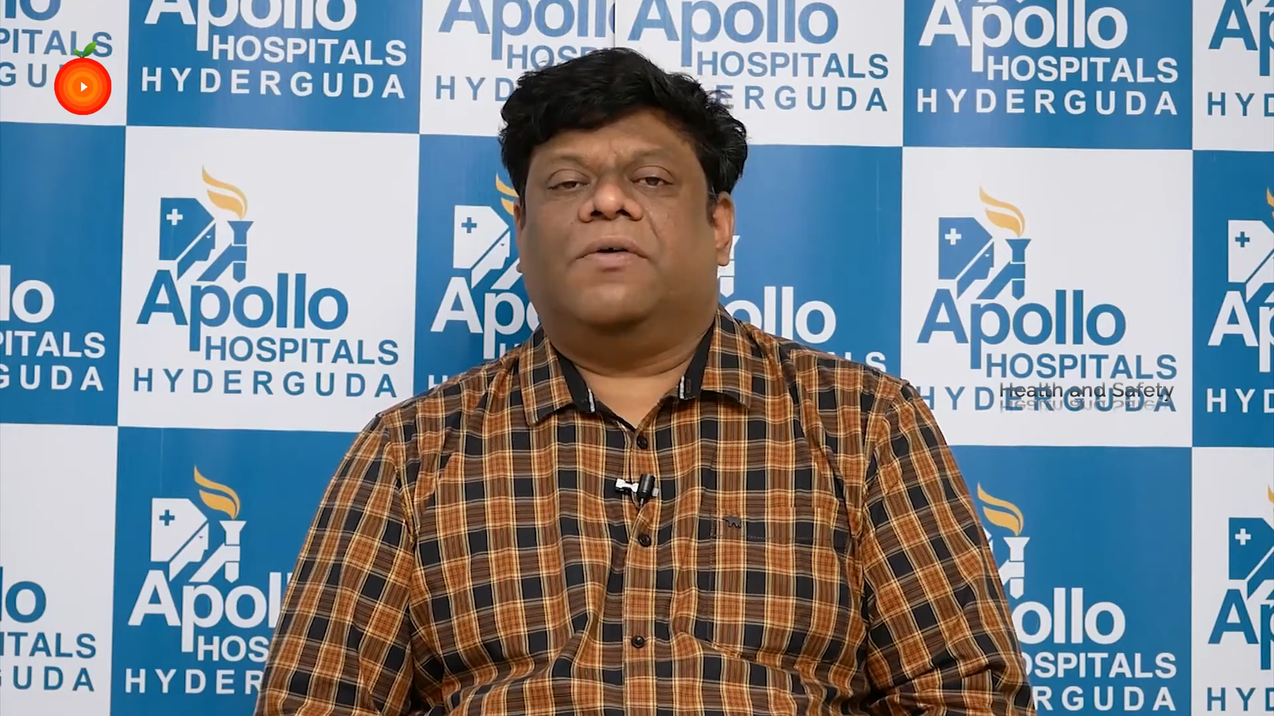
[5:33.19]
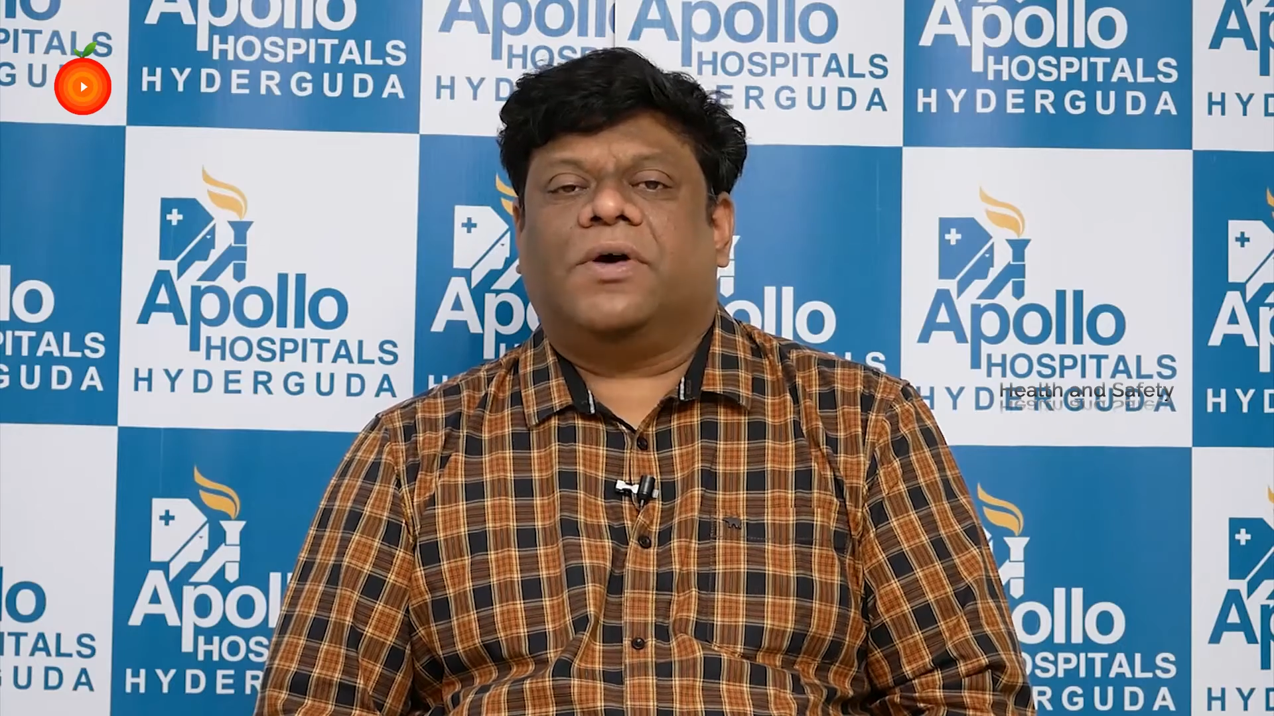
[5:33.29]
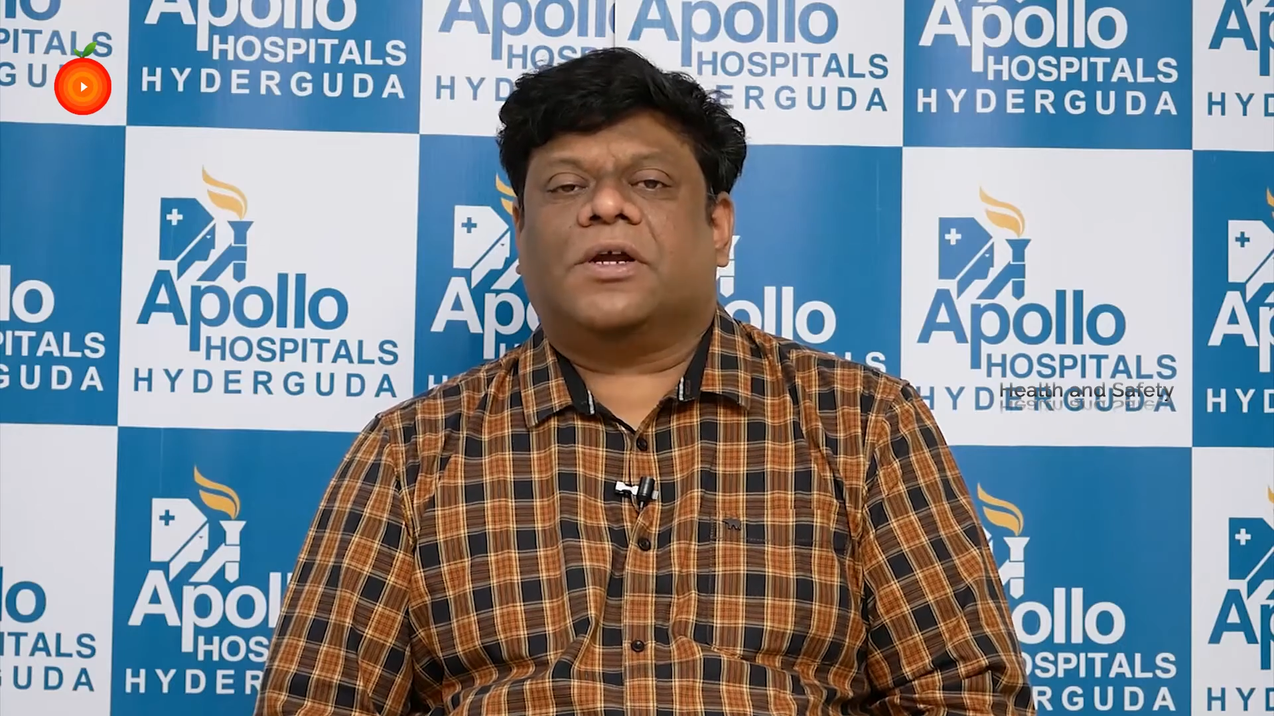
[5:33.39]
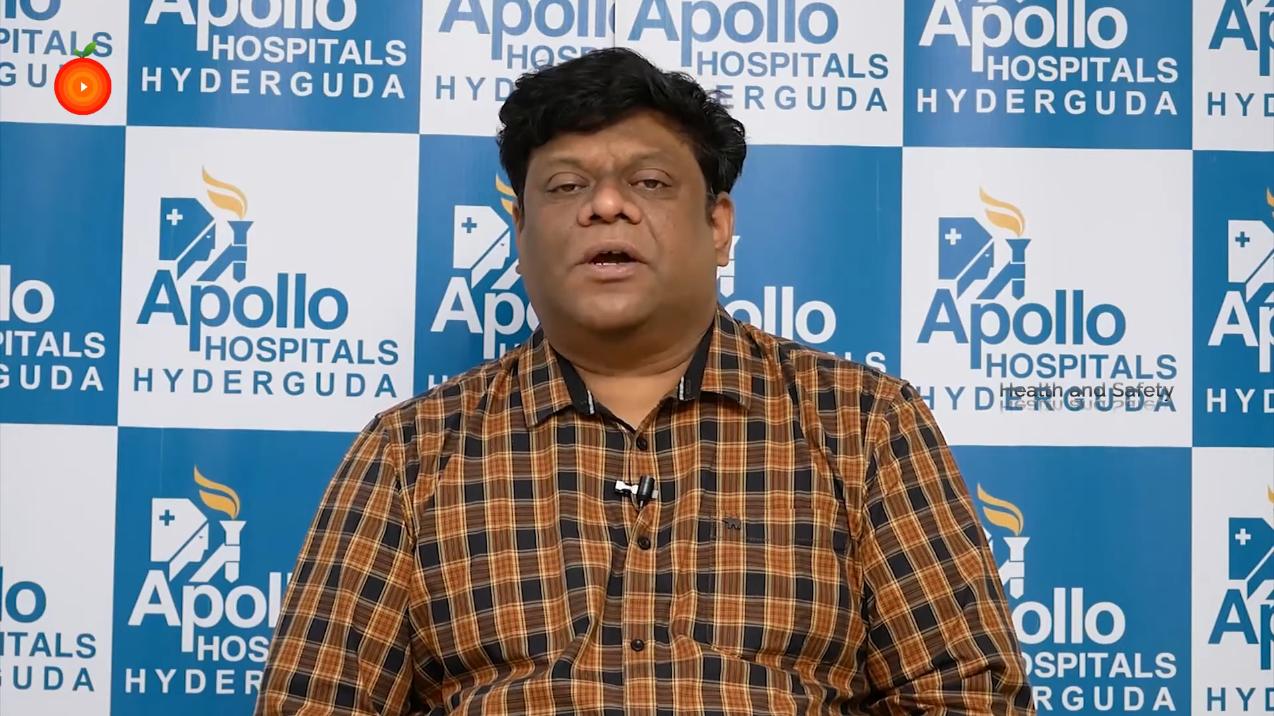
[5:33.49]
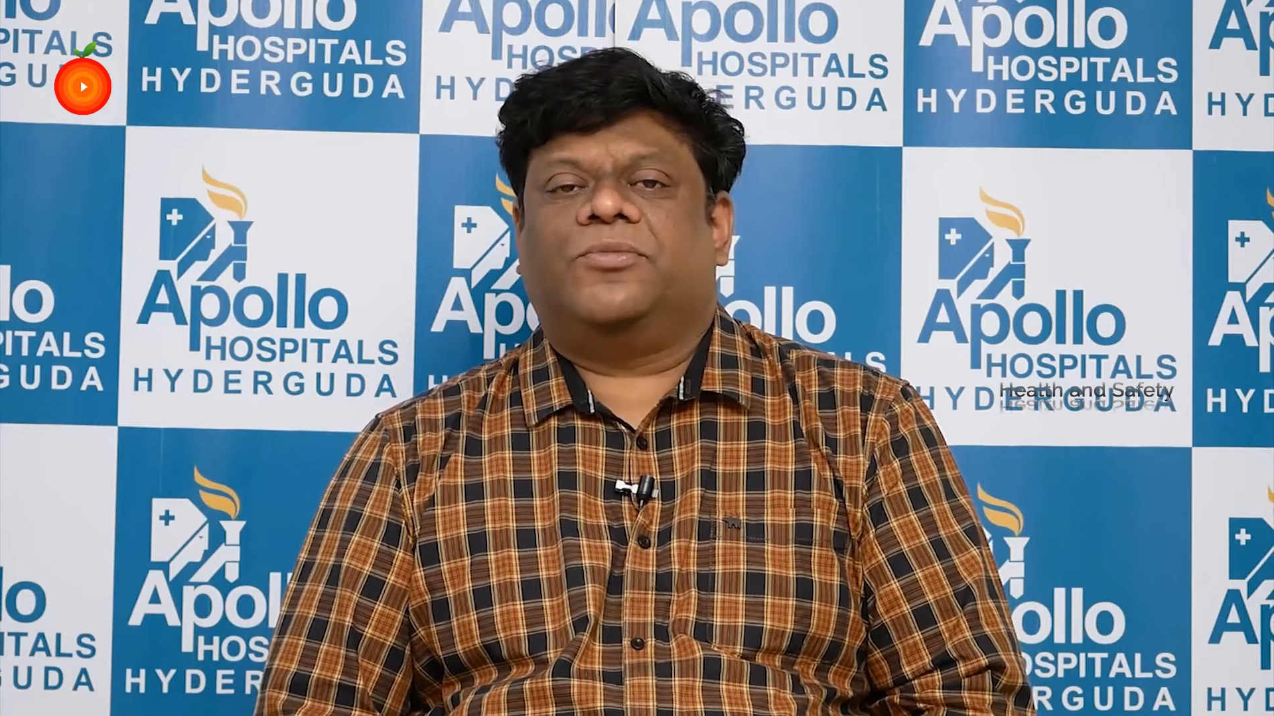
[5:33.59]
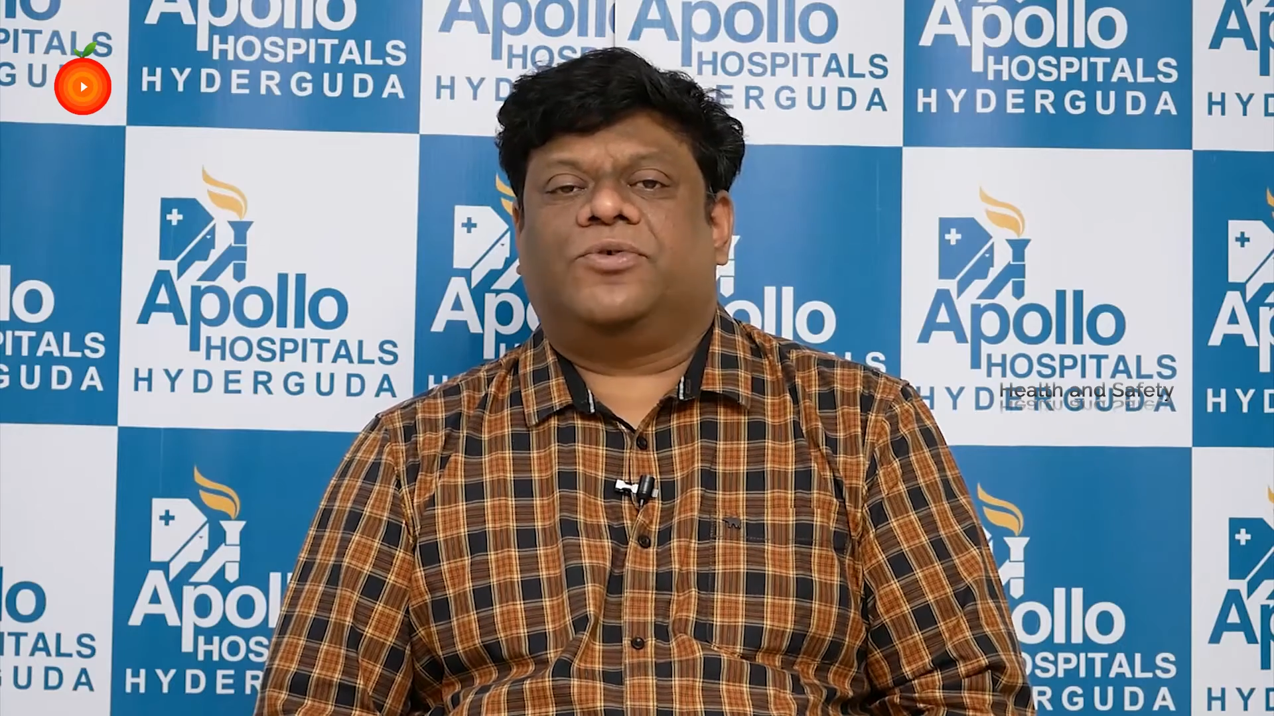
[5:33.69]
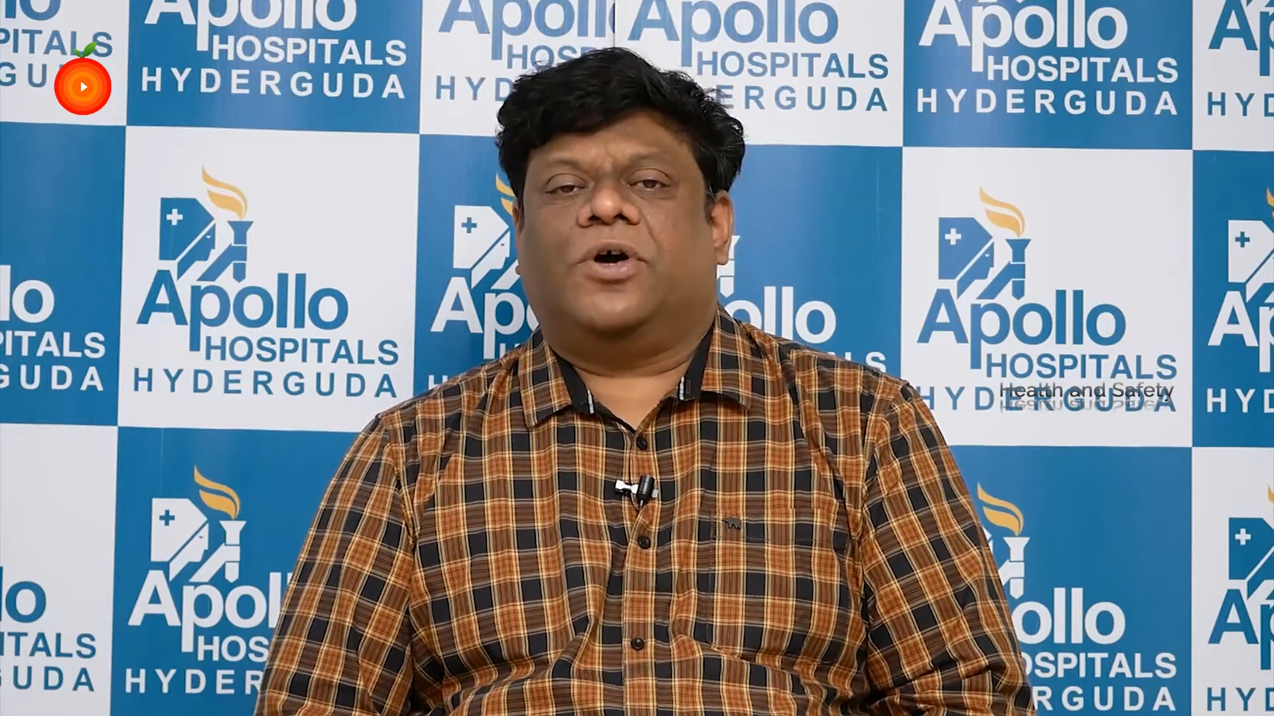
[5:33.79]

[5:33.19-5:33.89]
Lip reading: ever come